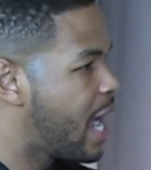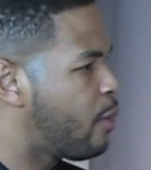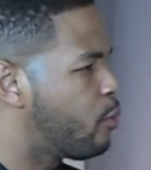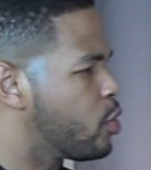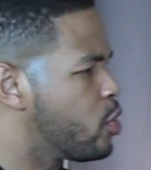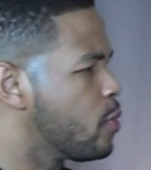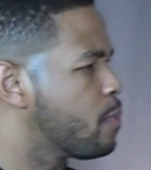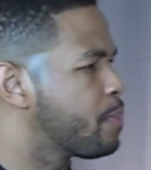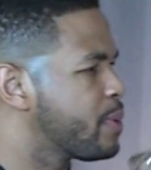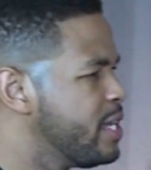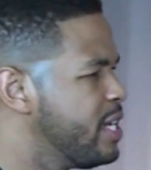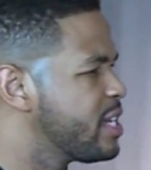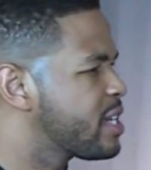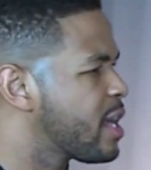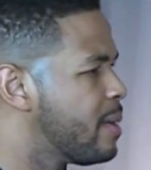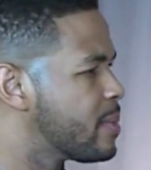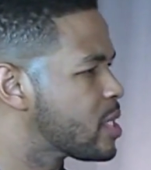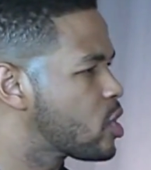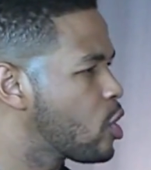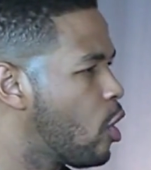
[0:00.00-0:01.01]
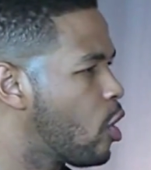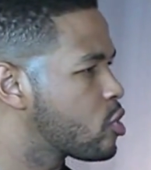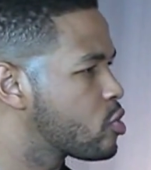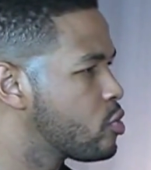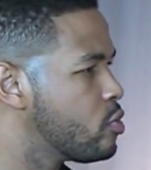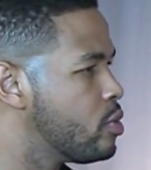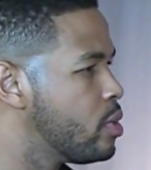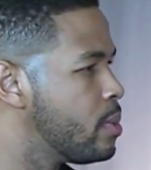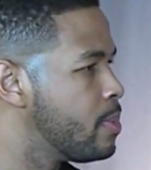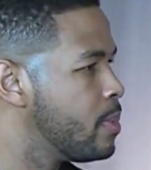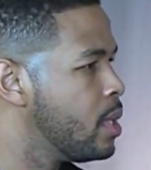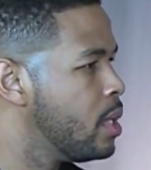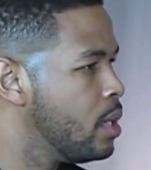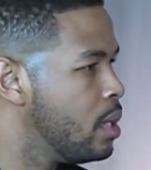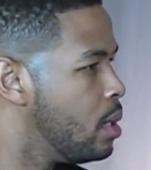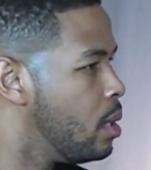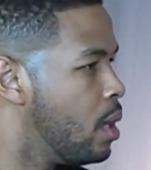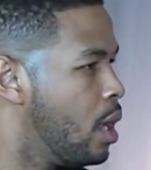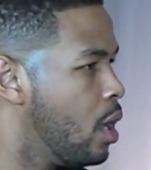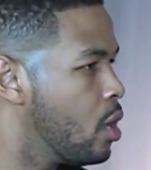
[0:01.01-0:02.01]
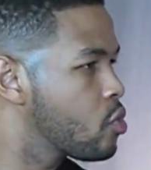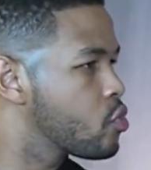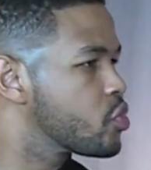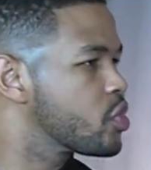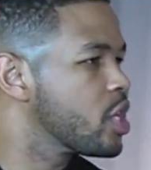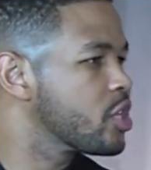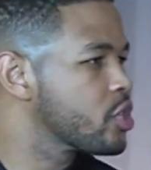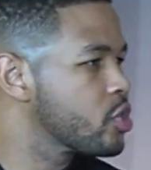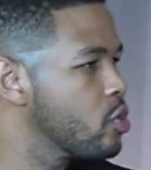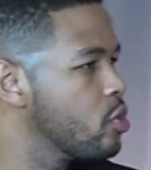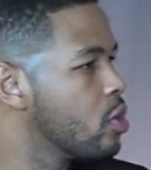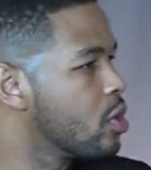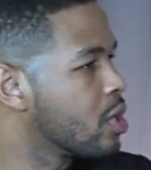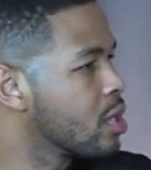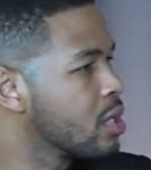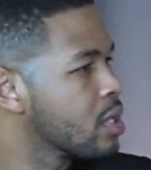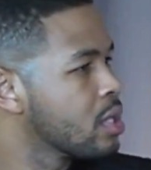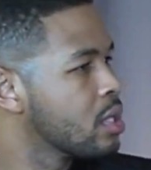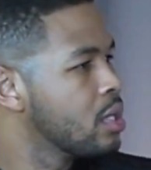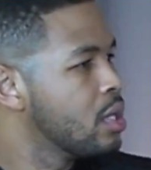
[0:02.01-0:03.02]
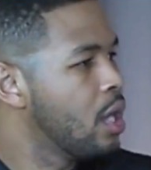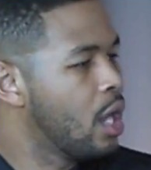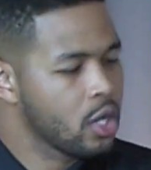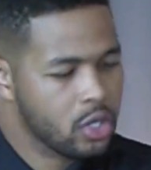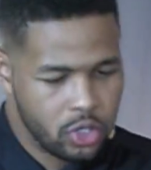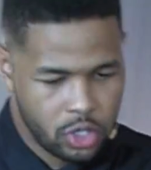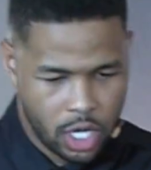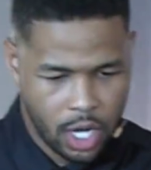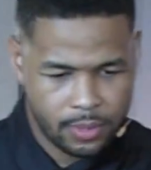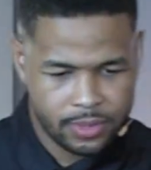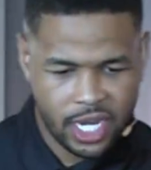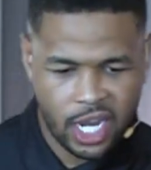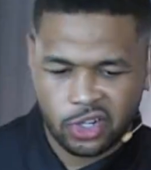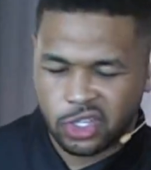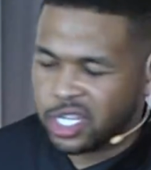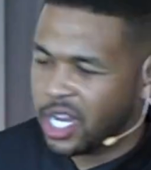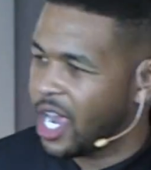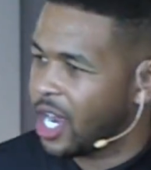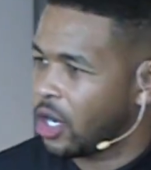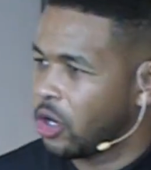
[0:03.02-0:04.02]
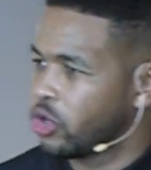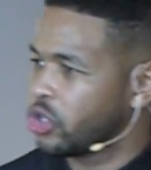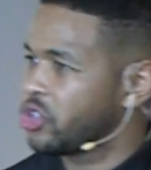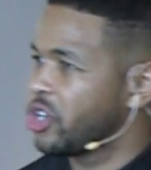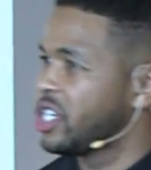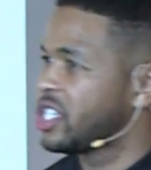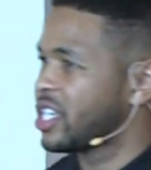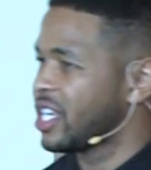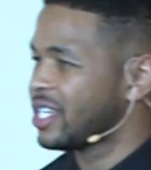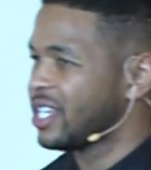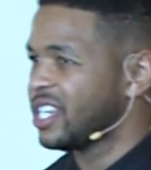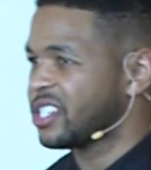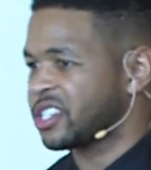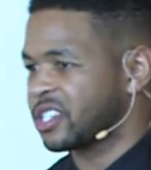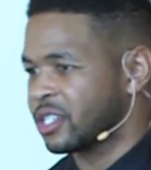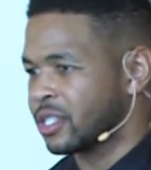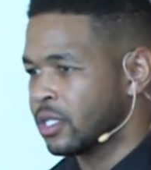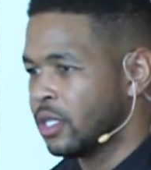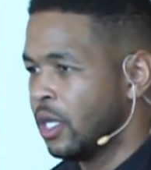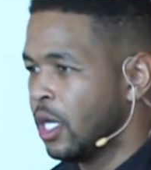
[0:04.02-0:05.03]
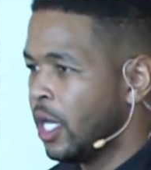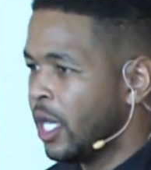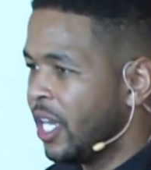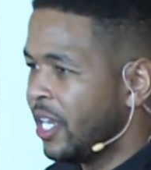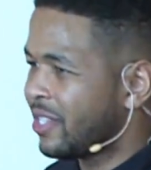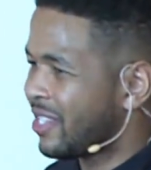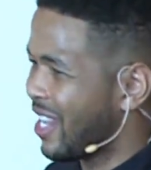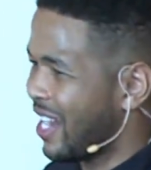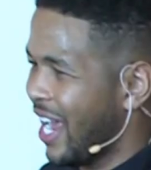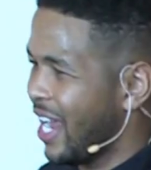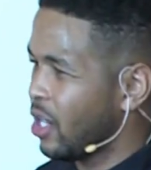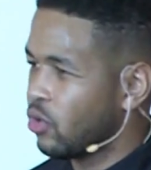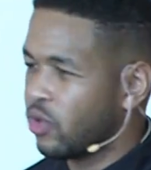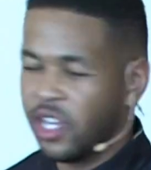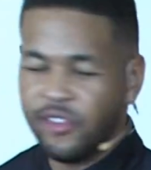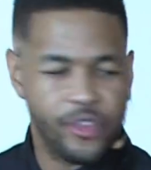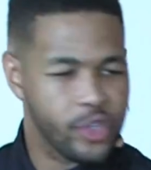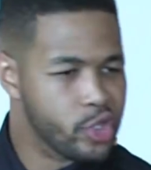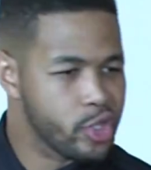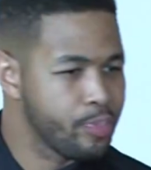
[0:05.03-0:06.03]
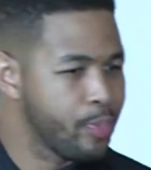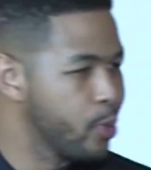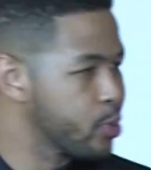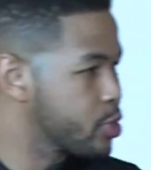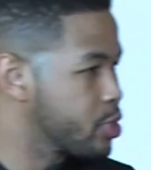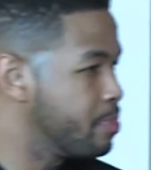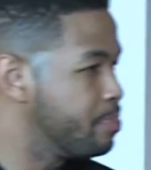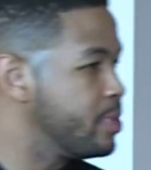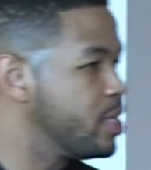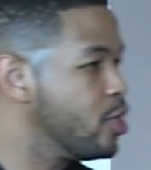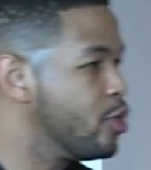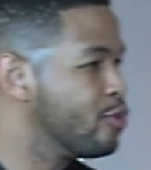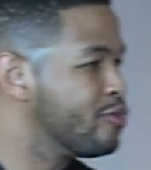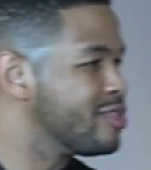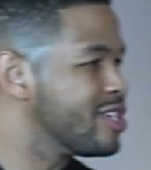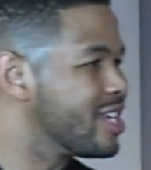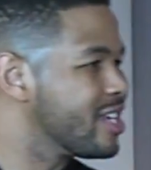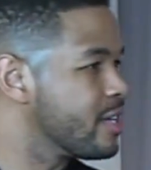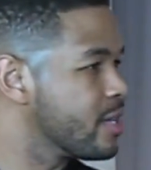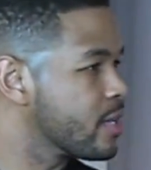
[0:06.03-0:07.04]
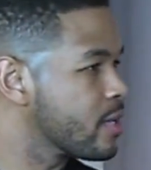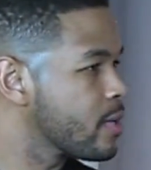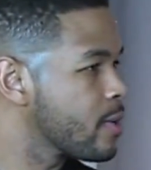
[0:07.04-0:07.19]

Will you please come and talk to him? Uncle said, sure. Uncle comes outside. Coach Trey said, listen. He said, I don't even supposed to be over here.